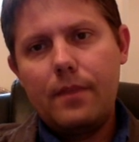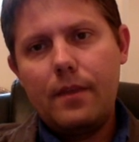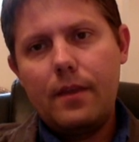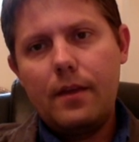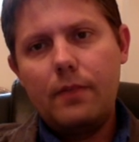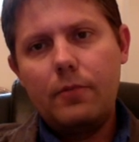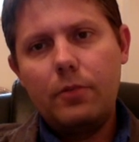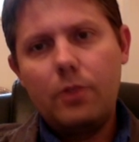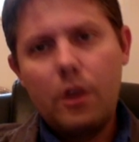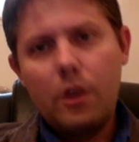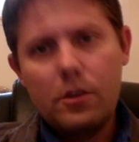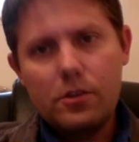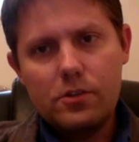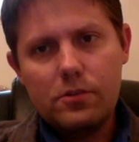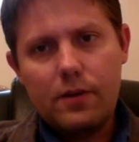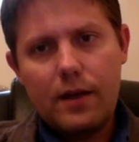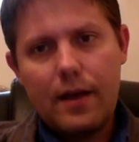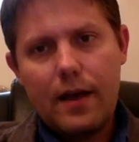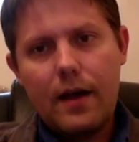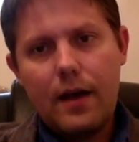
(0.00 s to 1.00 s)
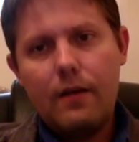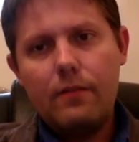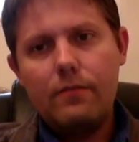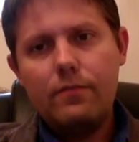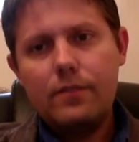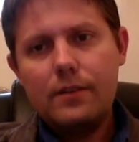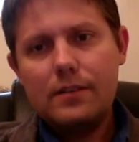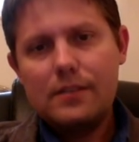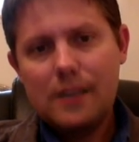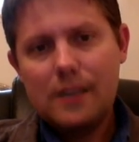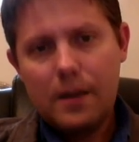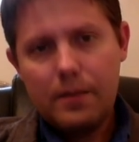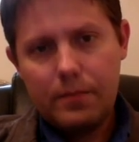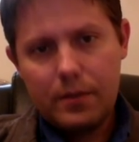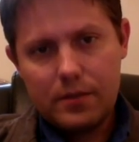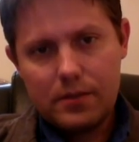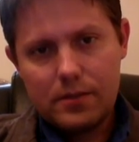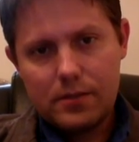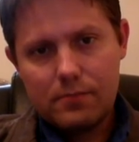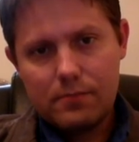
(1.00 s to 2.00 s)
It will also have
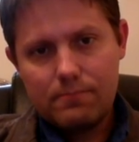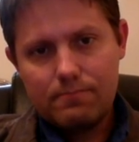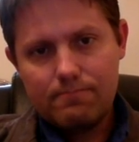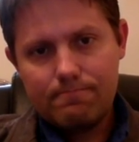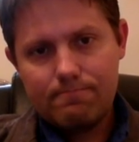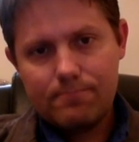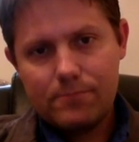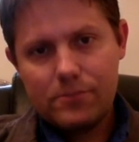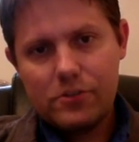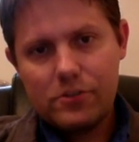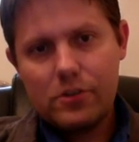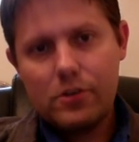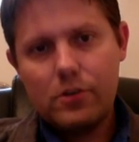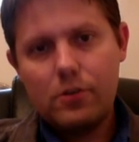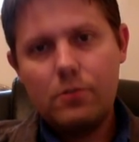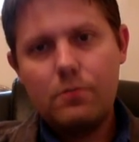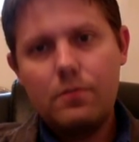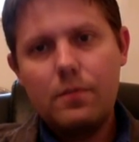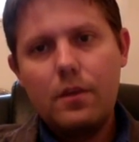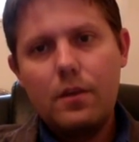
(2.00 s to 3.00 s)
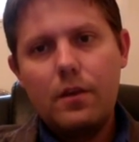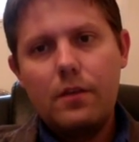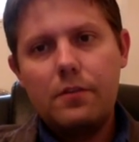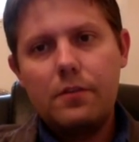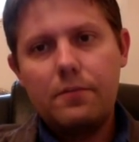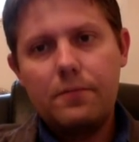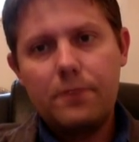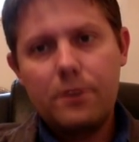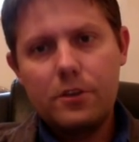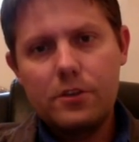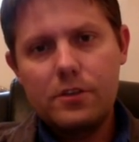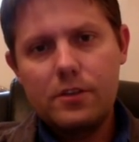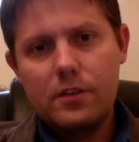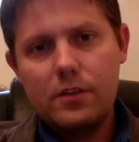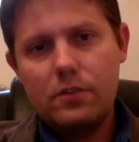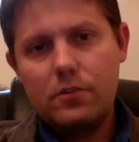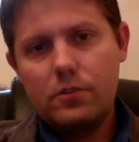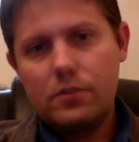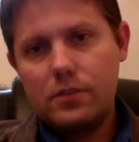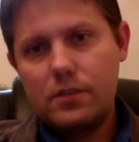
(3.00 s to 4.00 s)
assignments. So the first thing
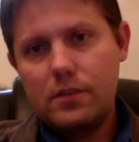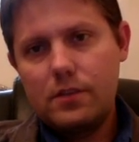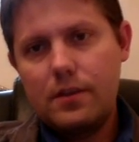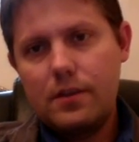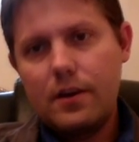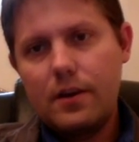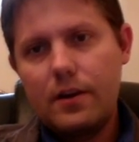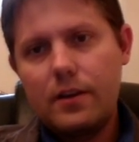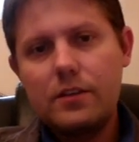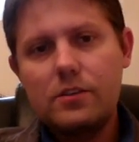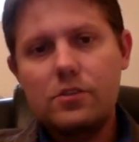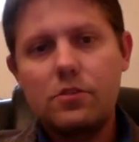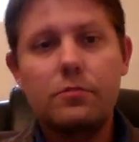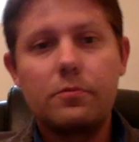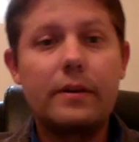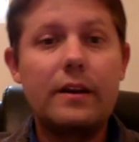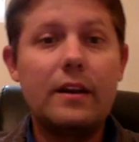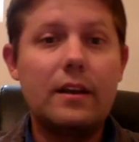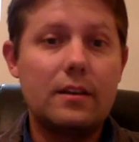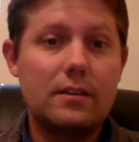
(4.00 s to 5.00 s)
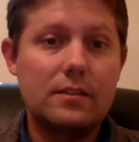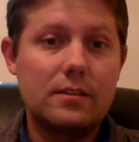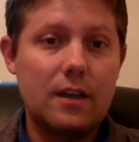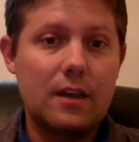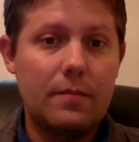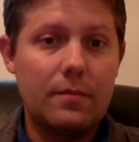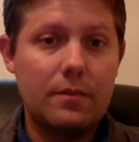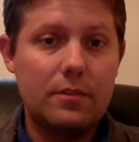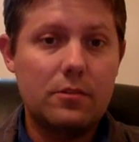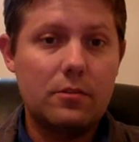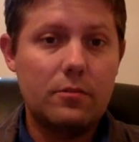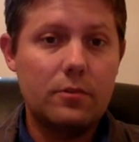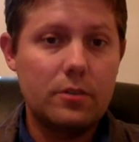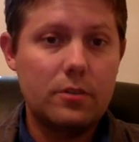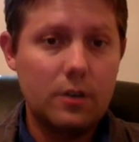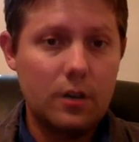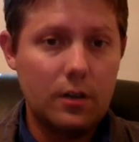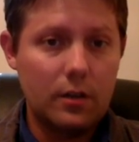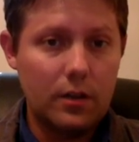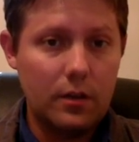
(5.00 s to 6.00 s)
you'll see there is the reading assignment. So I want to
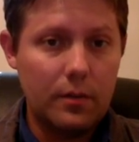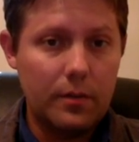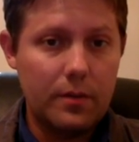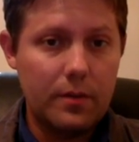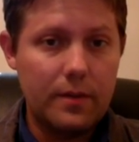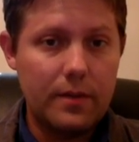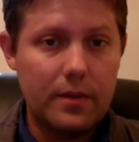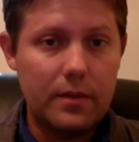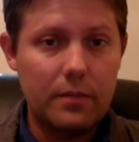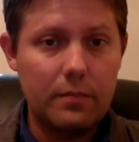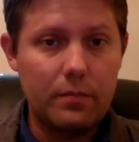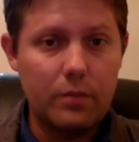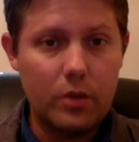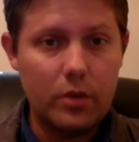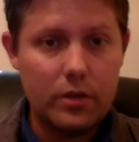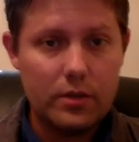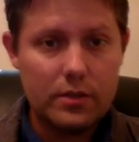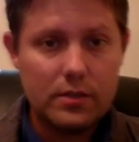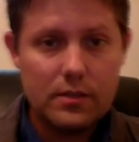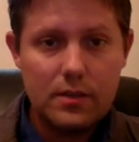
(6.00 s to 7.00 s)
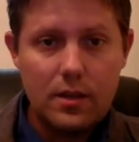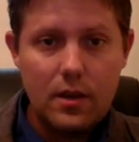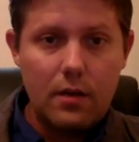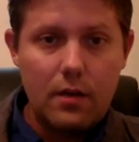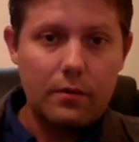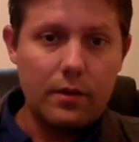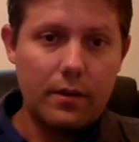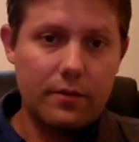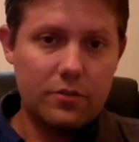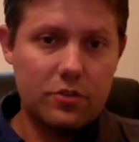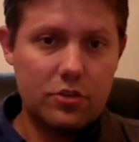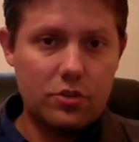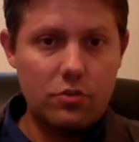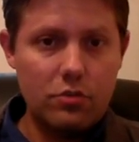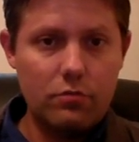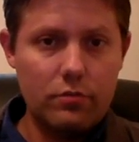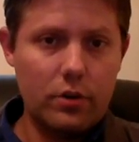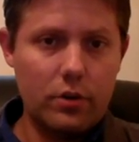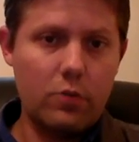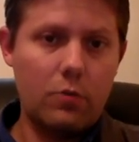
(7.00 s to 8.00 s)
talk a little bit about the books. We have
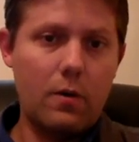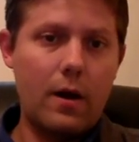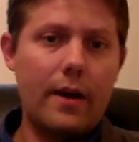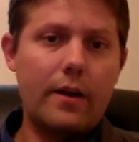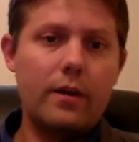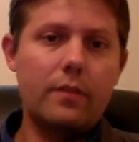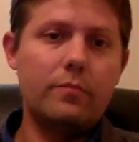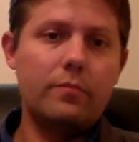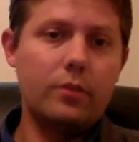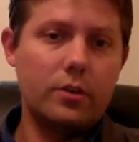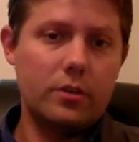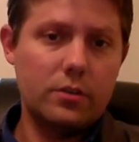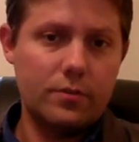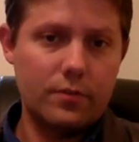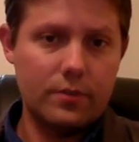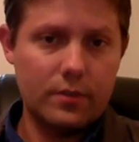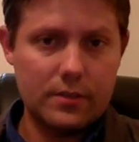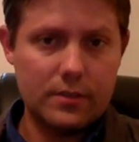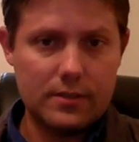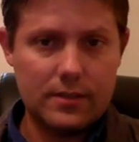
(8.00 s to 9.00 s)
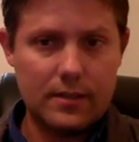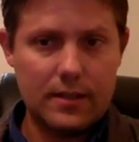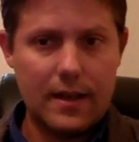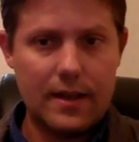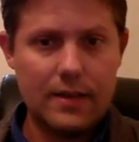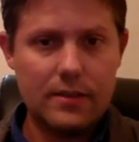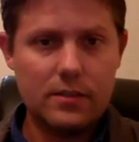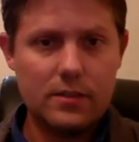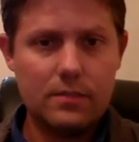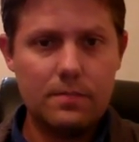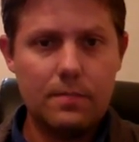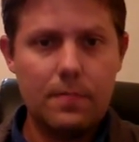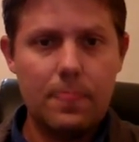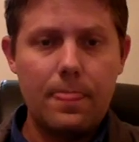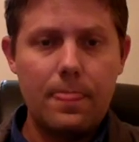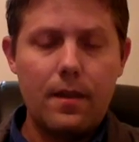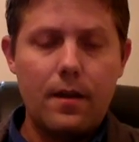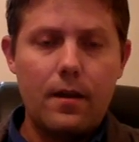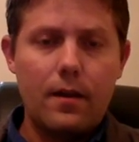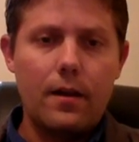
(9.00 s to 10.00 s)
2 required books for this class.
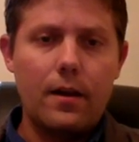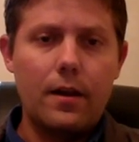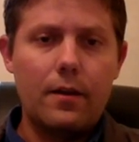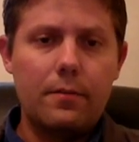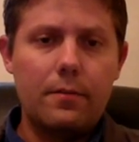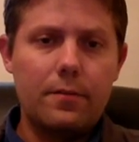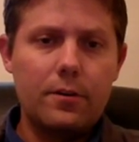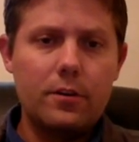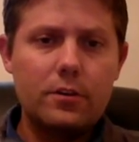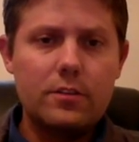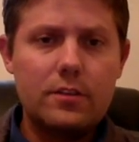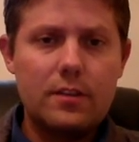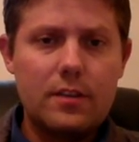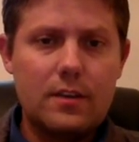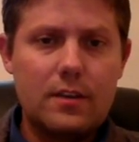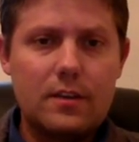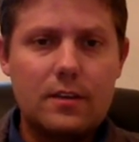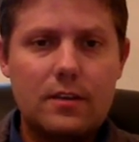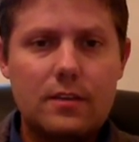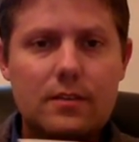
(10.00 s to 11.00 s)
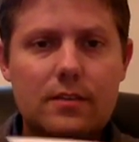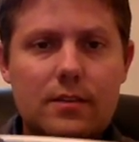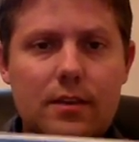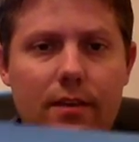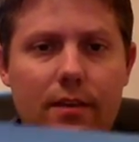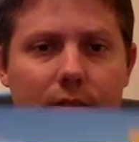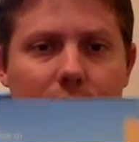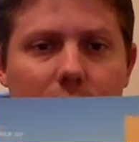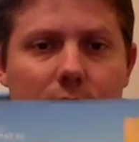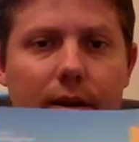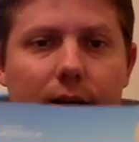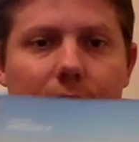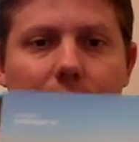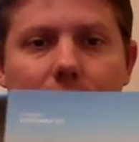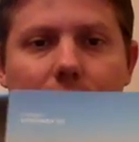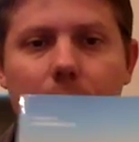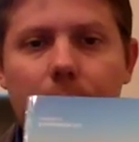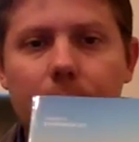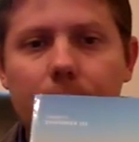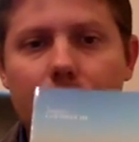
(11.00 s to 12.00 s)
The first is this right
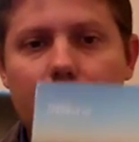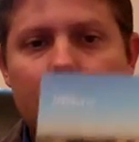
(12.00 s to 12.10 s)
here.